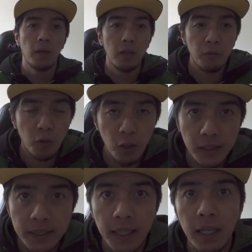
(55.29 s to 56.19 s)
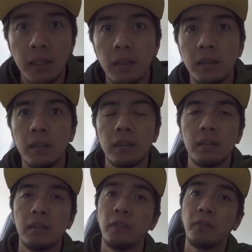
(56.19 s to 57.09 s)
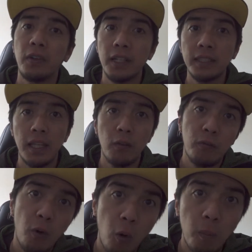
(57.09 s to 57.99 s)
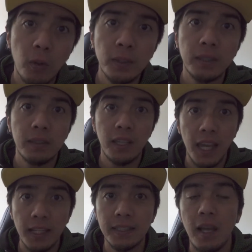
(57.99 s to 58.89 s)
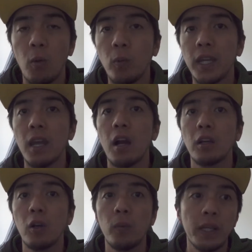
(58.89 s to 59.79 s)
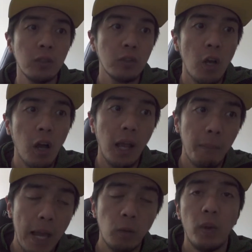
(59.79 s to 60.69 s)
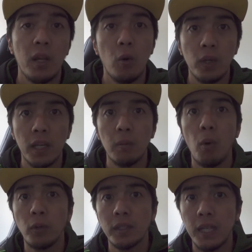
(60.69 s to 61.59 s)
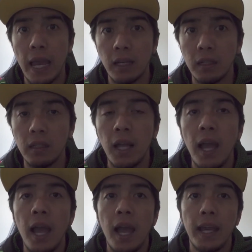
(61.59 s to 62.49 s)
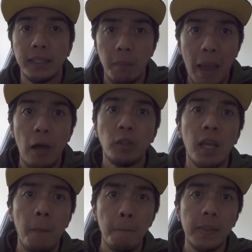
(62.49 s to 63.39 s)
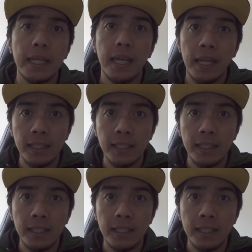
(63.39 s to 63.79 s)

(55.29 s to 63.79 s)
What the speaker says: Well, of course, the first and foremost things that we are going to talk about when owning a motorcycle is about being